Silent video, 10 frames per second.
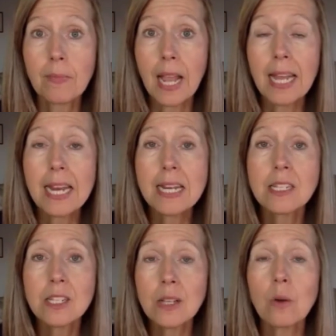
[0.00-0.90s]
And it is
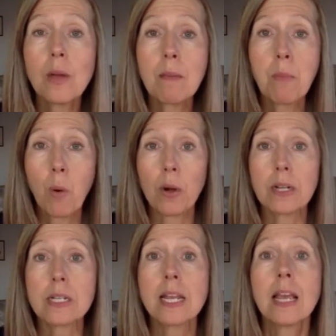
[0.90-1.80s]
so
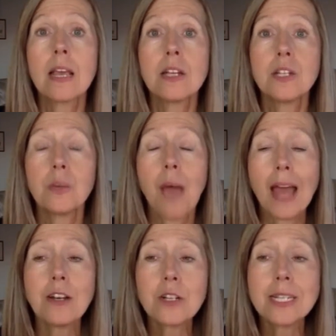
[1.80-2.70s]
important to
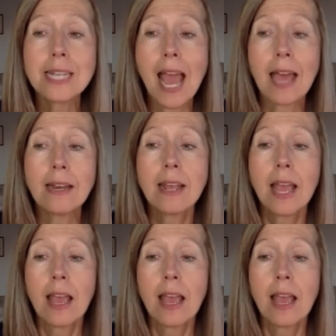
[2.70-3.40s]
understand